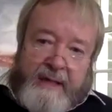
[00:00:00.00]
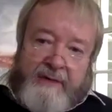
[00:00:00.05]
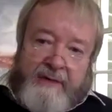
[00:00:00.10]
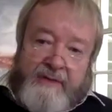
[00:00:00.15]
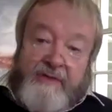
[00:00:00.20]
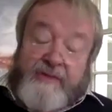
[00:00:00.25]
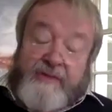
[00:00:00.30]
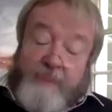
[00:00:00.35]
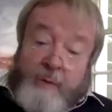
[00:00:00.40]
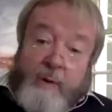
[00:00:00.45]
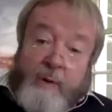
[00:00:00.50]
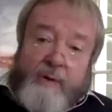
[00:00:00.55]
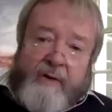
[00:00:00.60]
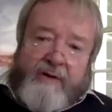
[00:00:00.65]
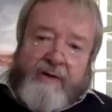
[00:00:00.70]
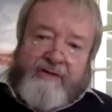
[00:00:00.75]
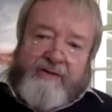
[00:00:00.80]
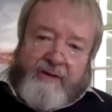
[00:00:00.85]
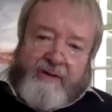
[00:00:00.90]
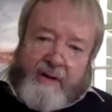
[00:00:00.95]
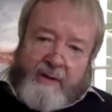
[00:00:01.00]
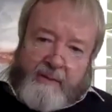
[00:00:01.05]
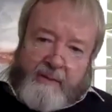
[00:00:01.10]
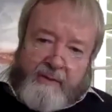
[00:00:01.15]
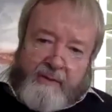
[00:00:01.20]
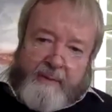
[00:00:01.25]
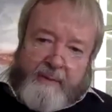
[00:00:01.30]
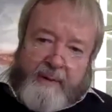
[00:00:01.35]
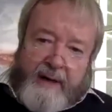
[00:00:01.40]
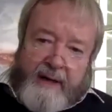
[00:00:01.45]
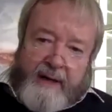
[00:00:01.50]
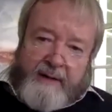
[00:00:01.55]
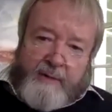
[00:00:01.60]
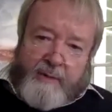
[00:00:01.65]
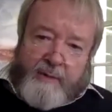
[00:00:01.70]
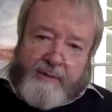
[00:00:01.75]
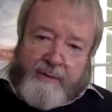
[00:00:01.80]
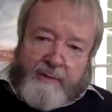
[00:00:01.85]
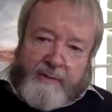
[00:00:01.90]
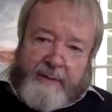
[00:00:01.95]
the stories told by
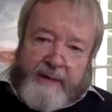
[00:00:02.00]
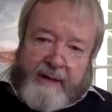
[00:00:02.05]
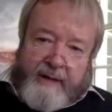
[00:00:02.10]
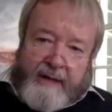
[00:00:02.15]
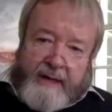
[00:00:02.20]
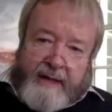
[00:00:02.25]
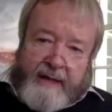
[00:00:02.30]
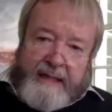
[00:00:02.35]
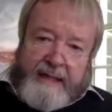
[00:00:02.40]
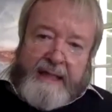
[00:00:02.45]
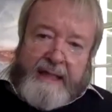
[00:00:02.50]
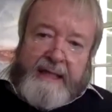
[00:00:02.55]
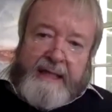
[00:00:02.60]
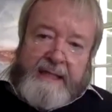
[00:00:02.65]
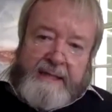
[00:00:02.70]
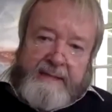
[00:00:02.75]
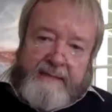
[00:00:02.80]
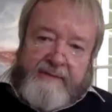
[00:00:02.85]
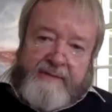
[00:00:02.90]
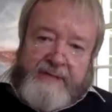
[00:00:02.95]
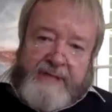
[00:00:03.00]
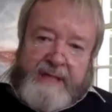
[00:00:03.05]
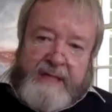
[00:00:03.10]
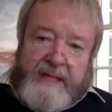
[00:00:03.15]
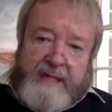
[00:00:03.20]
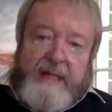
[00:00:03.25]
North American natives.